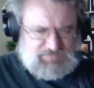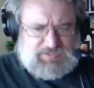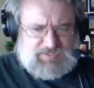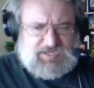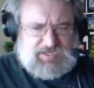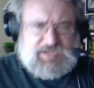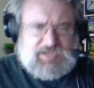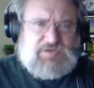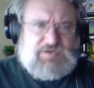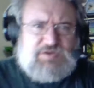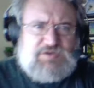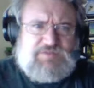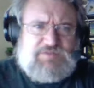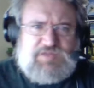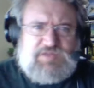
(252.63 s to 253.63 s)
that I could
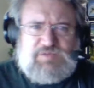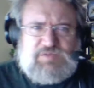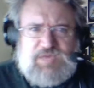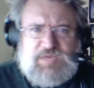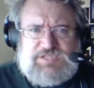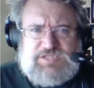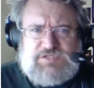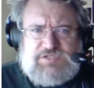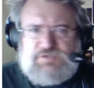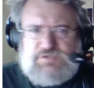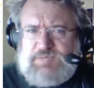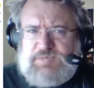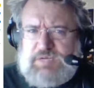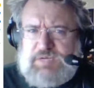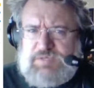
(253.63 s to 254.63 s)
have otherwise used,
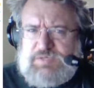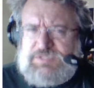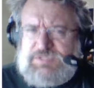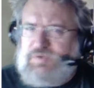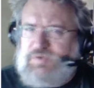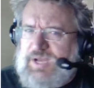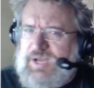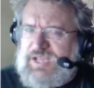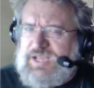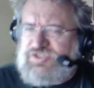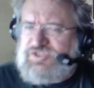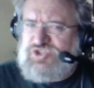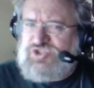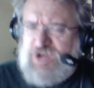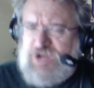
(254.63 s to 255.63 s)
but it wasn't quite as
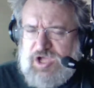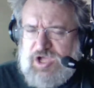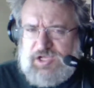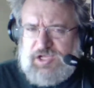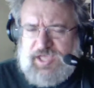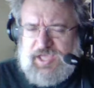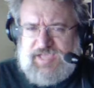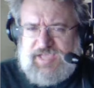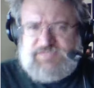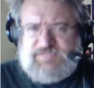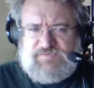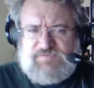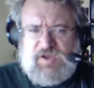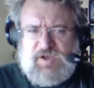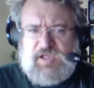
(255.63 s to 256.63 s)
strong as
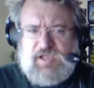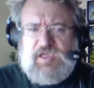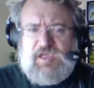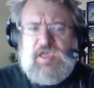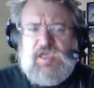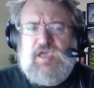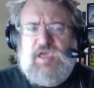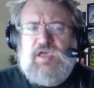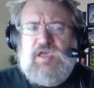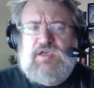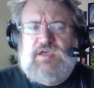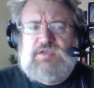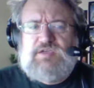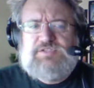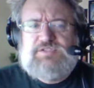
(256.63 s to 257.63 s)
Varrock.
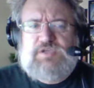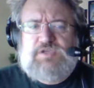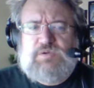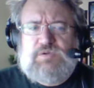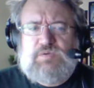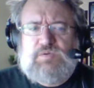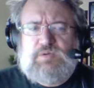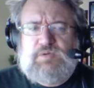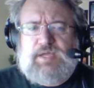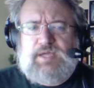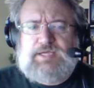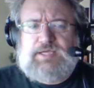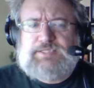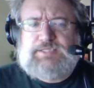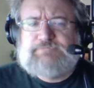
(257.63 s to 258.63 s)
So
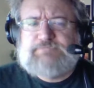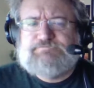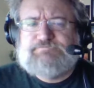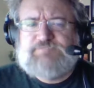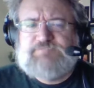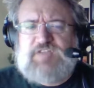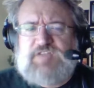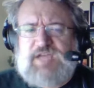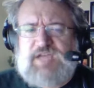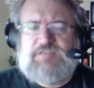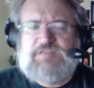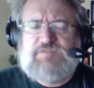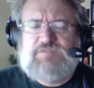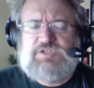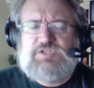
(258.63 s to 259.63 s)
for that
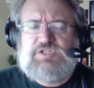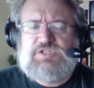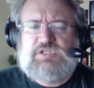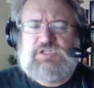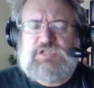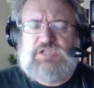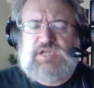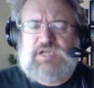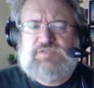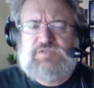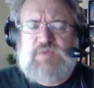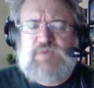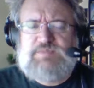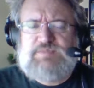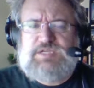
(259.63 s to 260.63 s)
conversion, I
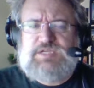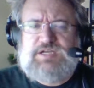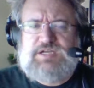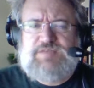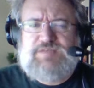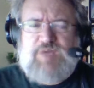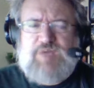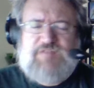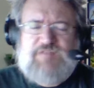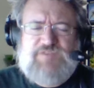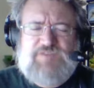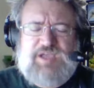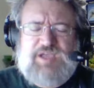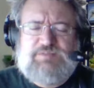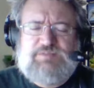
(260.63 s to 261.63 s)
swapped in and I
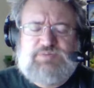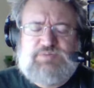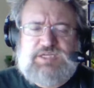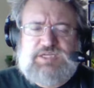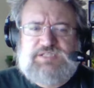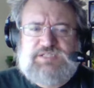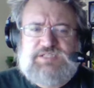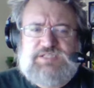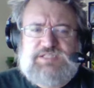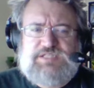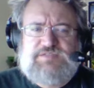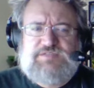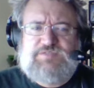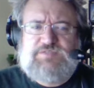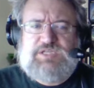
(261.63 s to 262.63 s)
modified pretty
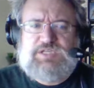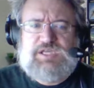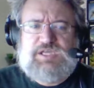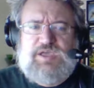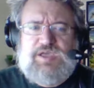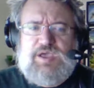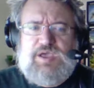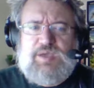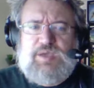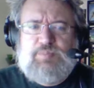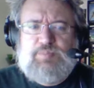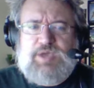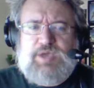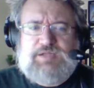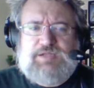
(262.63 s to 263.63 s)
extensively,
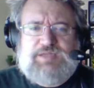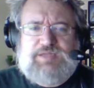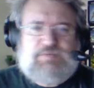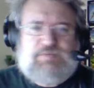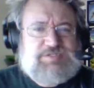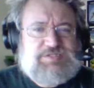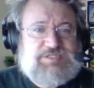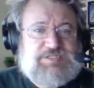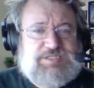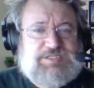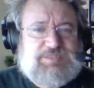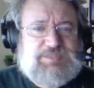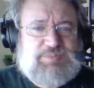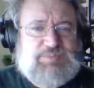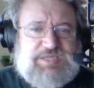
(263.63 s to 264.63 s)
but that was the
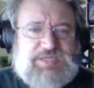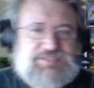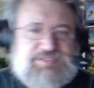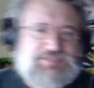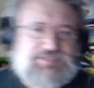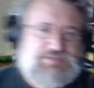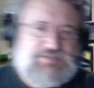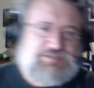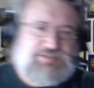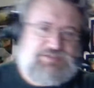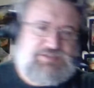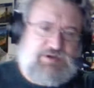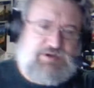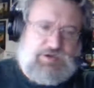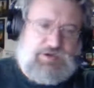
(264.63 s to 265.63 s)
basis, the
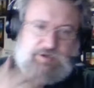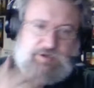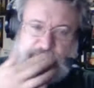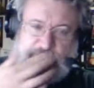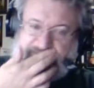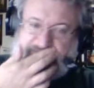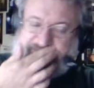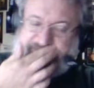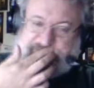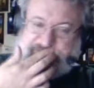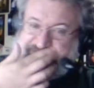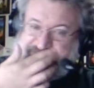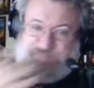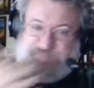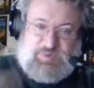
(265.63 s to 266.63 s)
starter
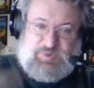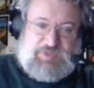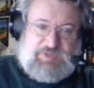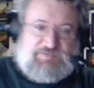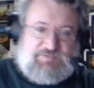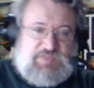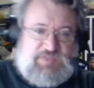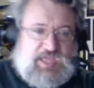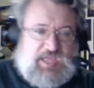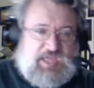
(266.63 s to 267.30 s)
point for that.